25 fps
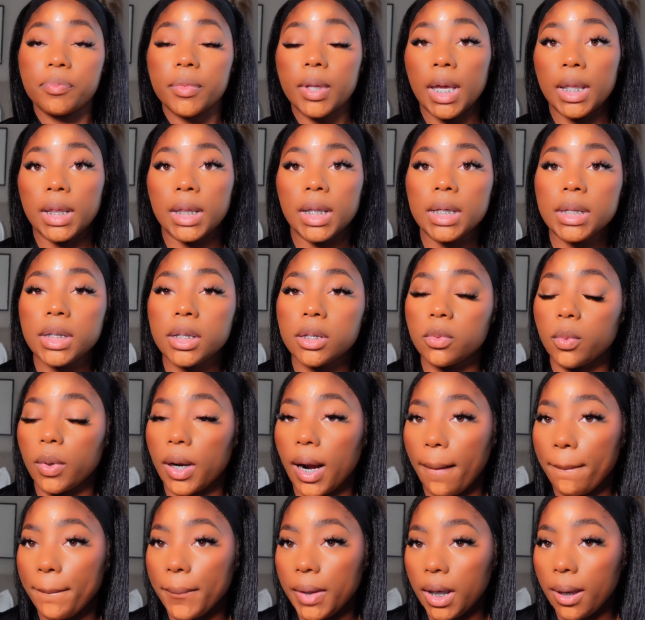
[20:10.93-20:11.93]
And this is what
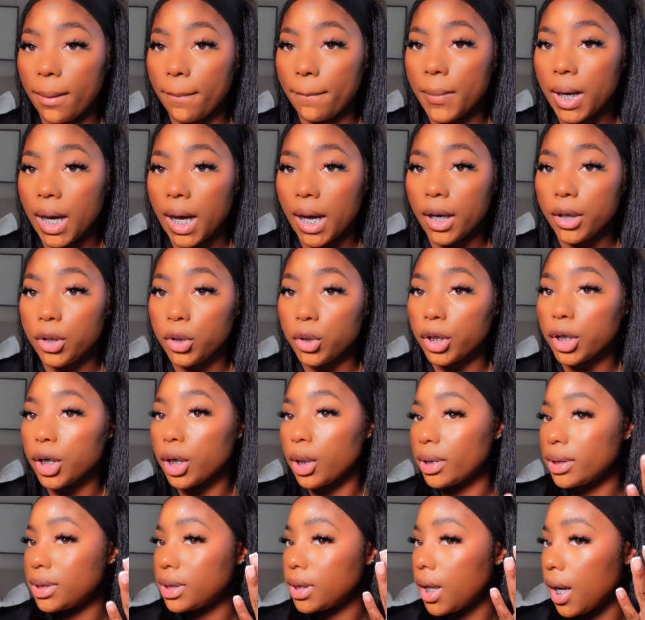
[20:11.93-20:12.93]
I meant by you're
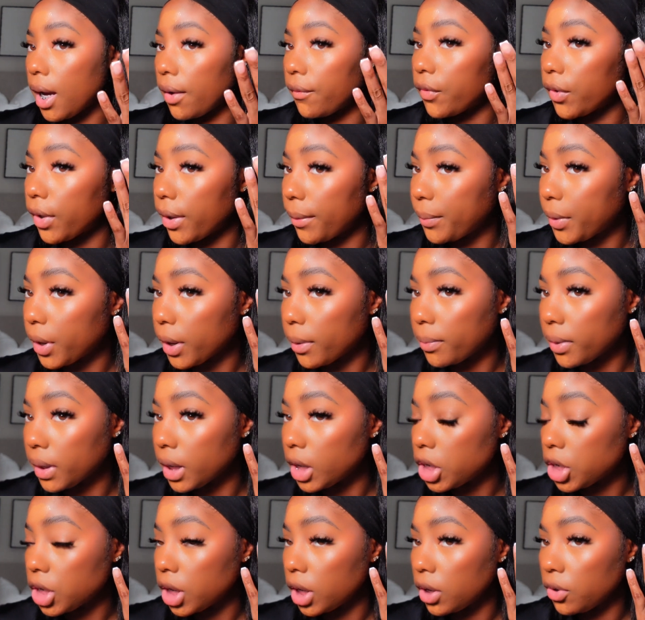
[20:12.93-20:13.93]
going to cover up your
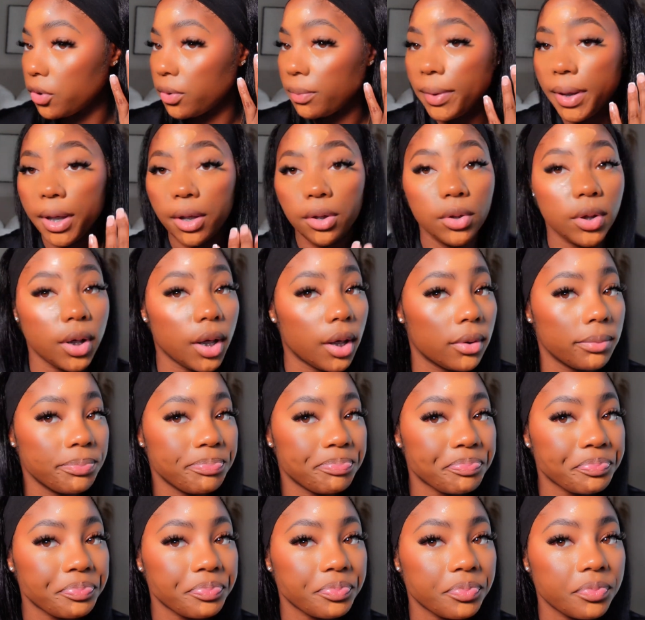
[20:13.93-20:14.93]
blush a little bit, you know.
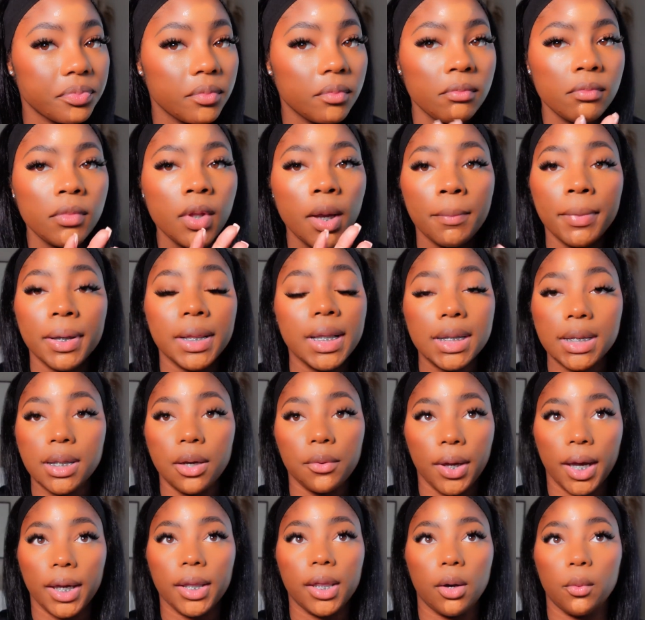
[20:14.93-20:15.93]
But that's
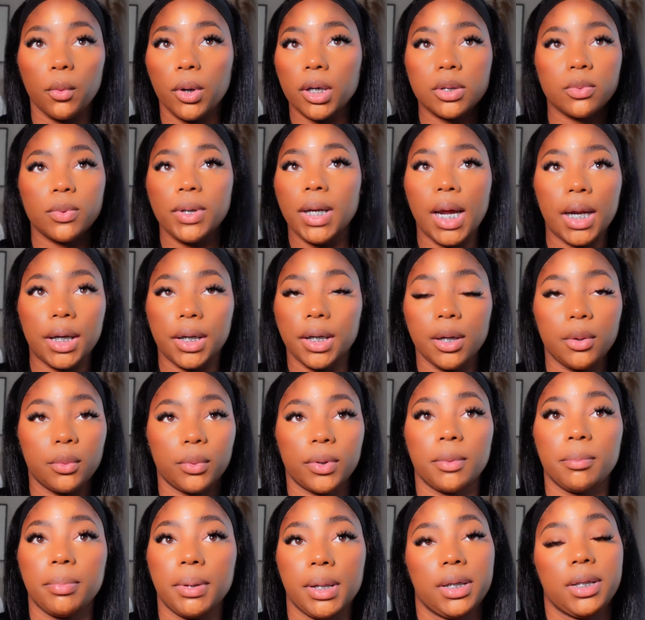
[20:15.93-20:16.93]
okay though, because we're not done with
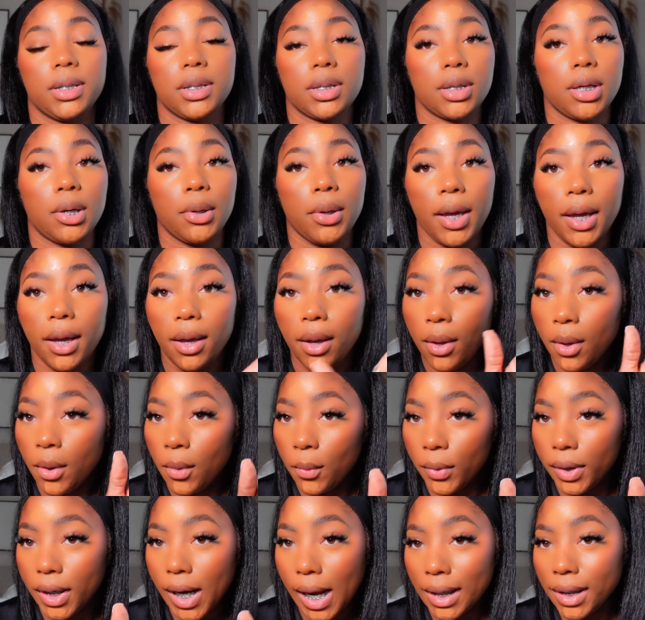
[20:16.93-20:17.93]
the blush, okay?
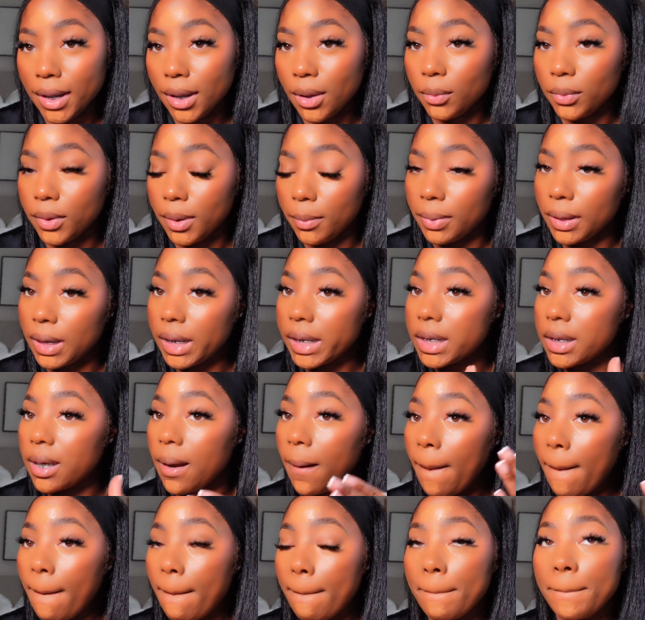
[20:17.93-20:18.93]
We're not done with the blush.
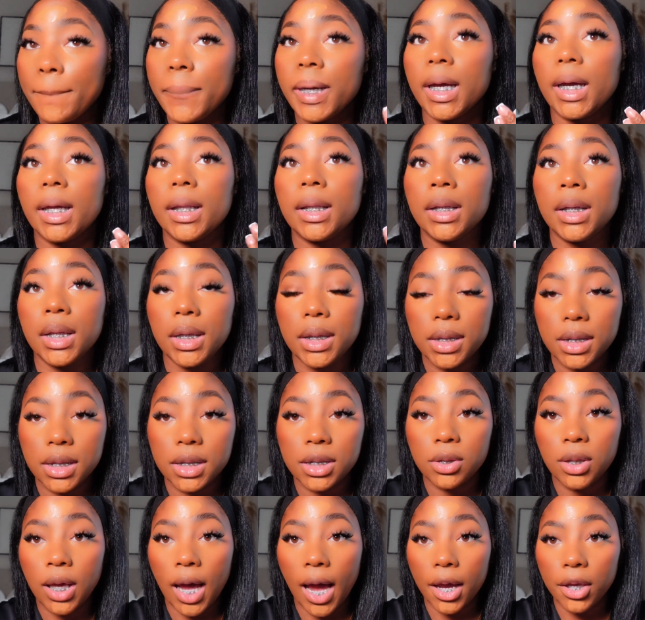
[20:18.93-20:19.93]
But this
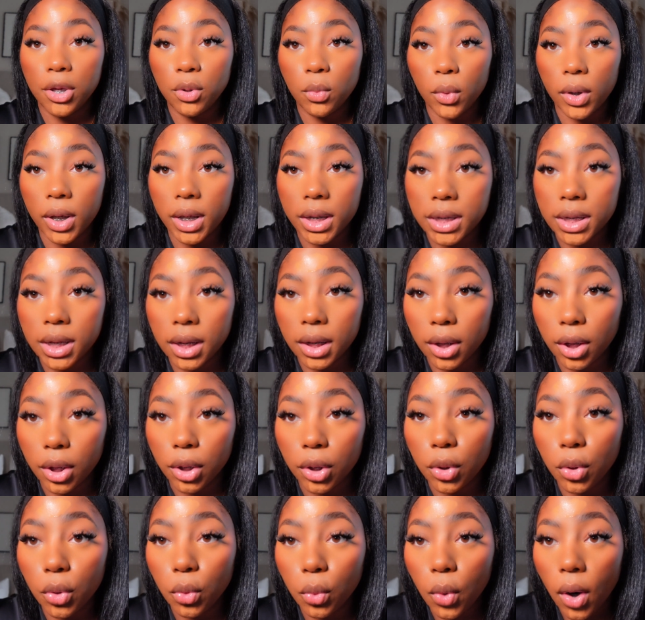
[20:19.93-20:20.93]
is how you want it to
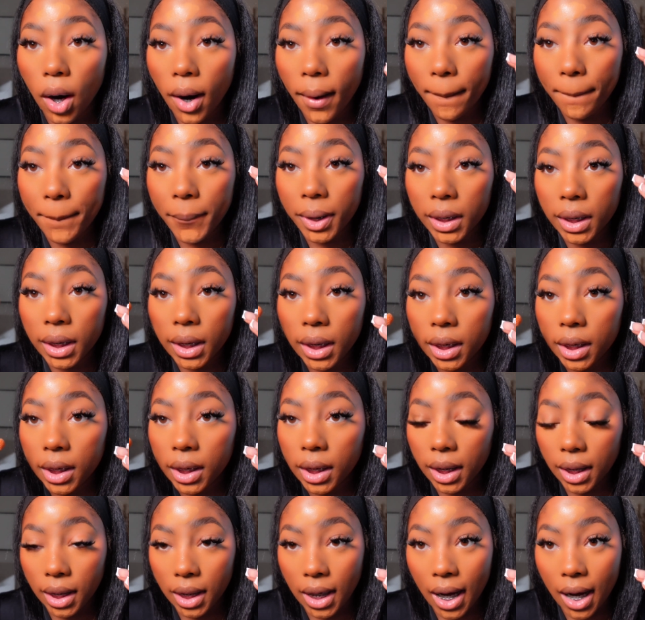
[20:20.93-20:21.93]
look. You are
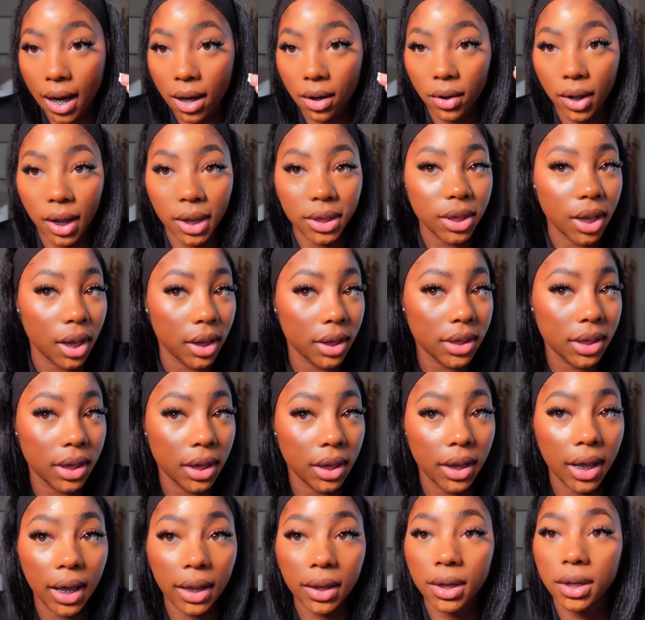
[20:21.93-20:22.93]
blending it out. As y'all can see,
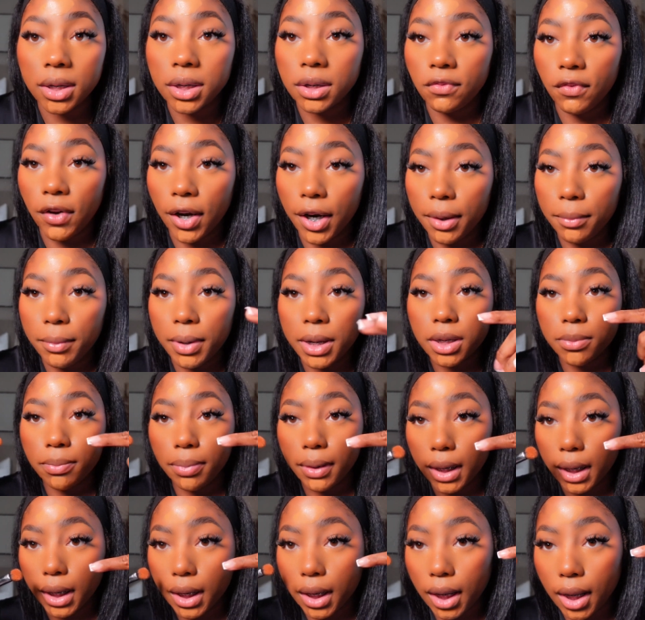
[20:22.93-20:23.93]
that looks very much
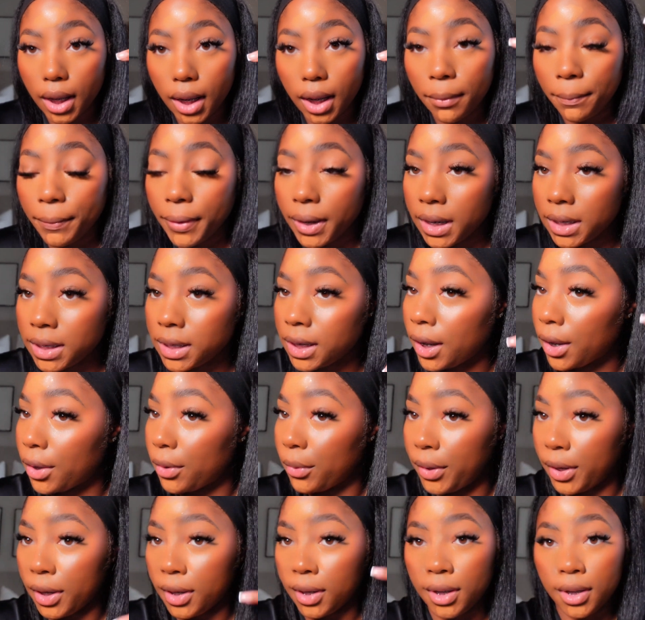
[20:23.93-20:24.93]
blended up in this
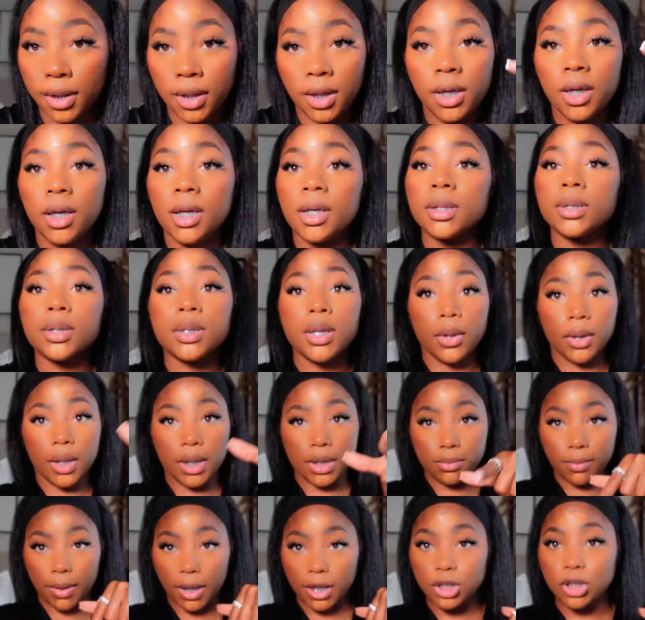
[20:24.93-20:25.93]
area. So
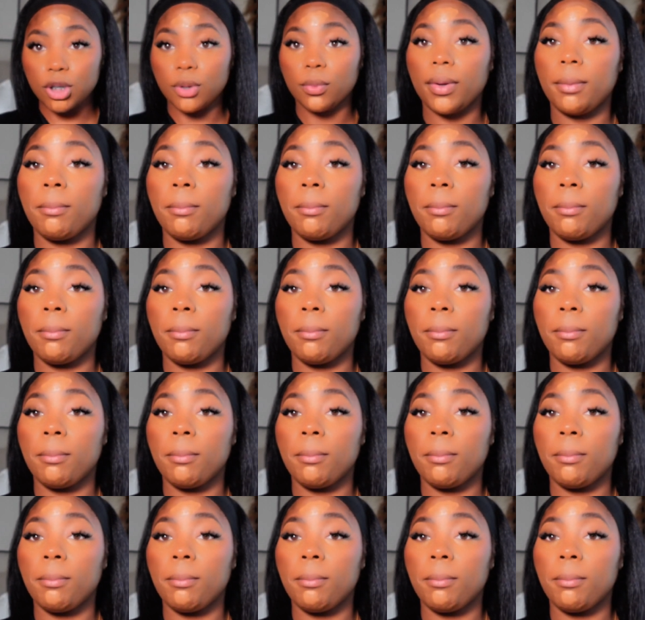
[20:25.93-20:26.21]
let's make sure we